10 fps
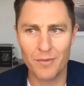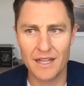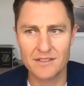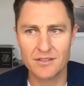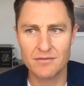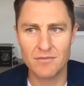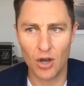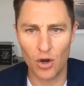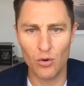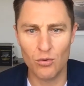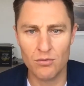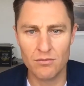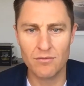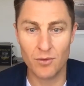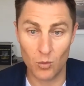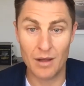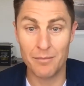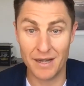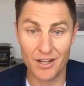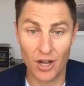That's O for 1
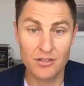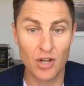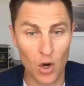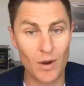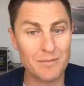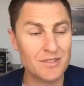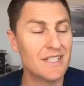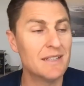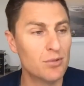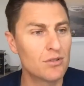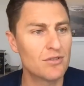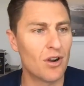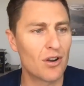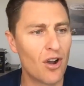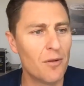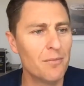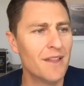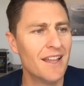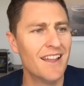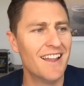Minute Coach, omcbook.com,
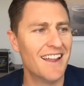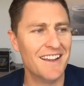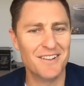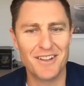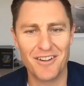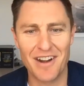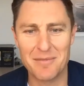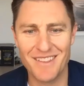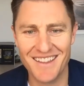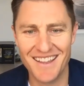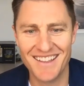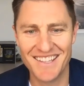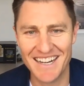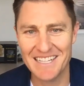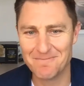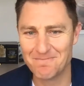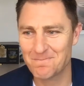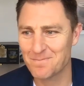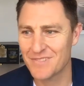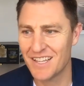and you can grab it there today.
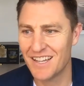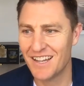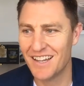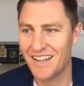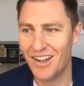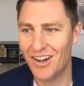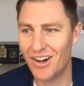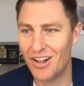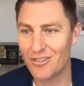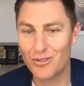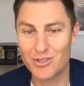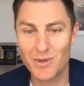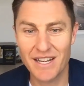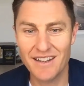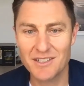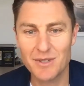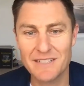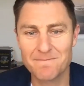I'll talk to you again next week.